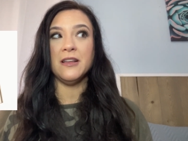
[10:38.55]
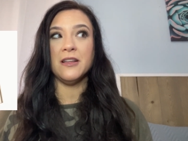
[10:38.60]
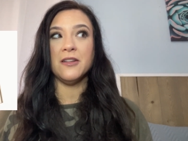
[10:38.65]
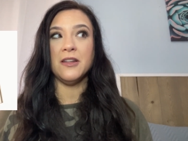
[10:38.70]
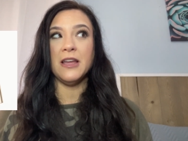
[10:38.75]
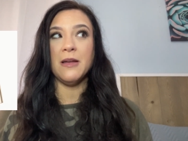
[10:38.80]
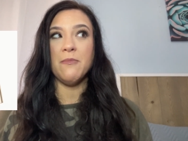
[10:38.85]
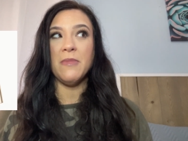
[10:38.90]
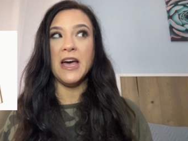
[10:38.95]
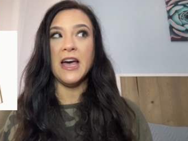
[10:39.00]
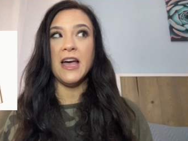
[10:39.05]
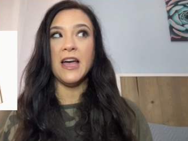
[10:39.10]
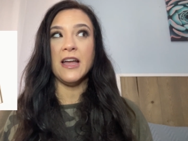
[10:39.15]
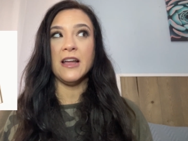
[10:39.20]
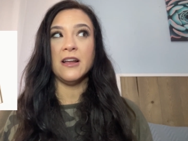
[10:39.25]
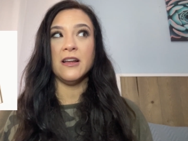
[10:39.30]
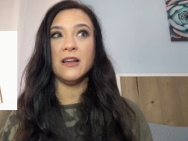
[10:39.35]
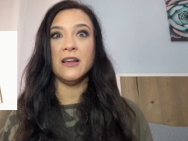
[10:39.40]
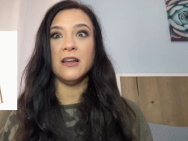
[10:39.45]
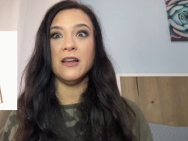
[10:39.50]
Glam
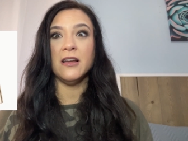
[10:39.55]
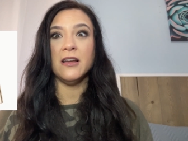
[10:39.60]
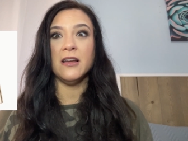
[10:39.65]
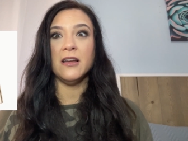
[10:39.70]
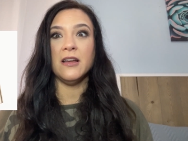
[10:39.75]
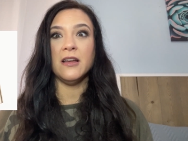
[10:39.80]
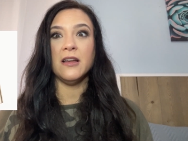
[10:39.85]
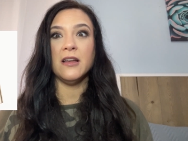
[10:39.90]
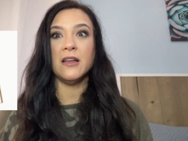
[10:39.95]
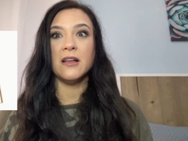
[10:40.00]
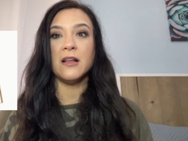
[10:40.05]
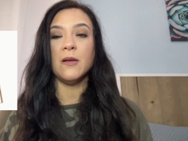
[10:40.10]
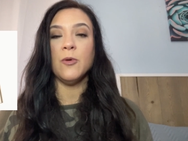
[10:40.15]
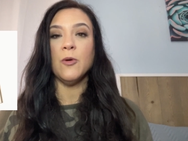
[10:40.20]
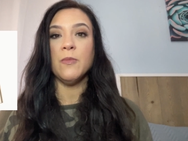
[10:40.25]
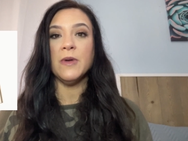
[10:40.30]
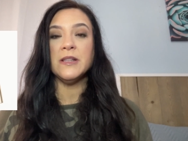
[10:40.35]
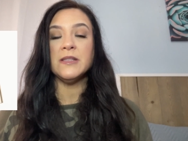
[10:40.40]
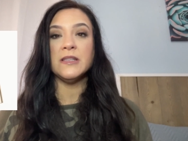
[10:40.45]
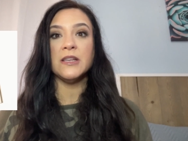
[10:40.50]
Bag a couple
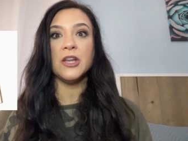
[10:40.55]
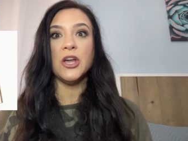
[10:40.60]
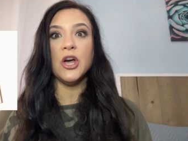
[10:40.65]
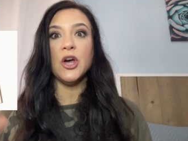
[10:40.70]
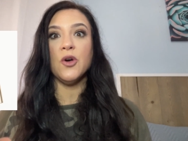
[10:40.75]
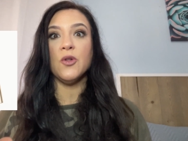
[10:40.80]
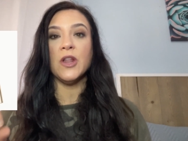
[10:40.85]
months ago.